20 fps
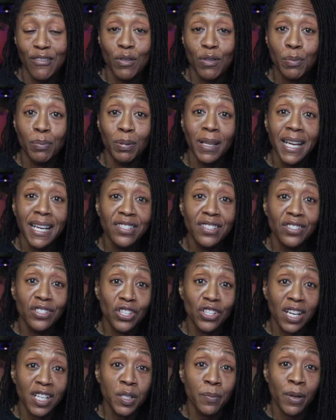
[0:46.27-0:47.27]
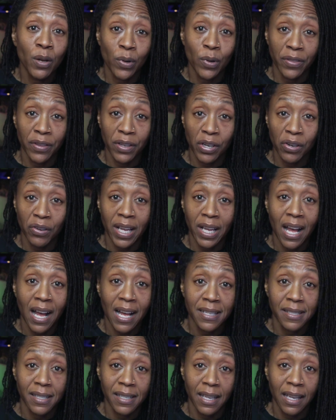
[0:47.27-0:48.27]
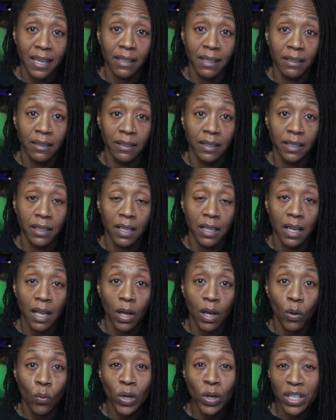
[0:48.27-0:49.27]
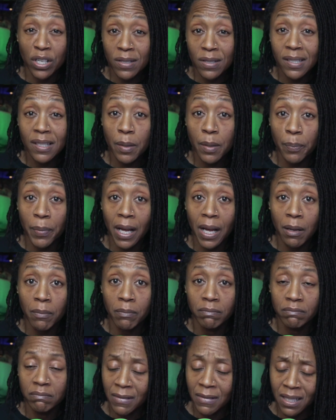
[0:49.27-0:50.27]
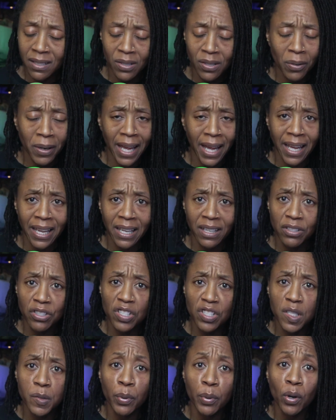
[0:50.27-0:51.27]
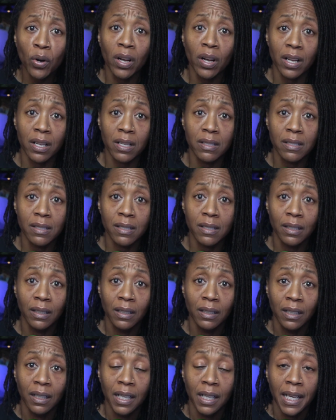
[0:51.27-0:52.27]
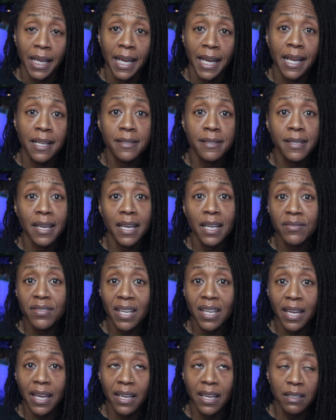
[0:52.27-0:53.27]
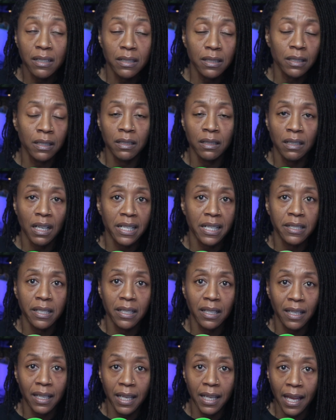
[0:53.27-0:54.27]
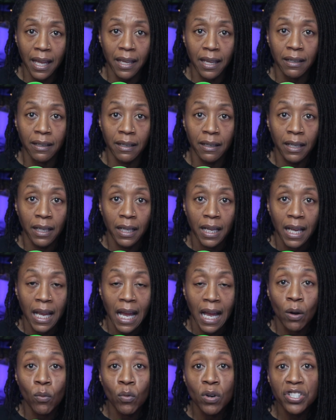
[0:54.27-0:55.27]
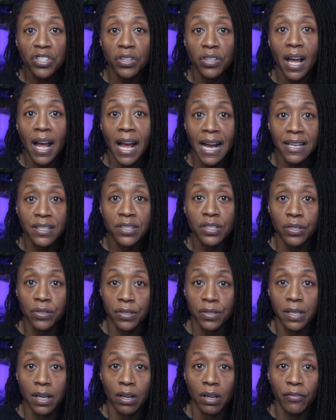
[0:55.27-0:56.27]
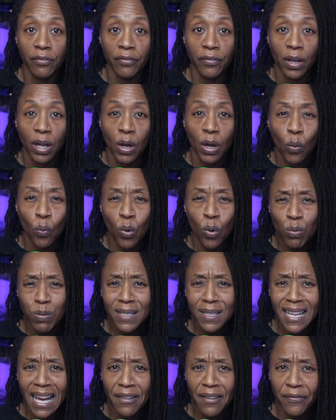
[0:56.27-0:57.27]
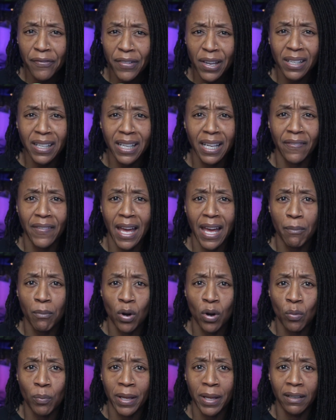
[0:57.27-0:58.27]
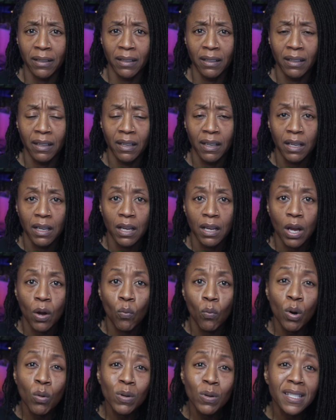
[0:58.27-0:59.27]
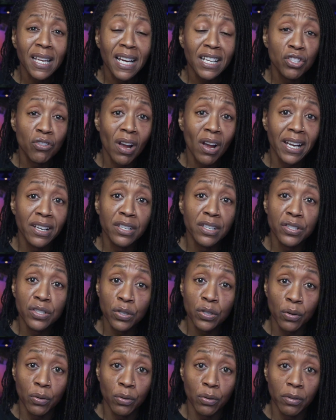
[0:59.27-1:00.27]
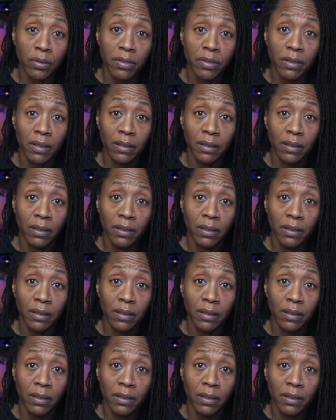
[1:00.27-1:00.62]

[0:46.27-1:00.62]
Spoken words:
Replace judgment with curiosity. When you slip up, it's okay, just pause. Instead of saying, "Ugh, I did it again," I want you to ask yourself, what was I feeling in that moment? What was I trying to soothe?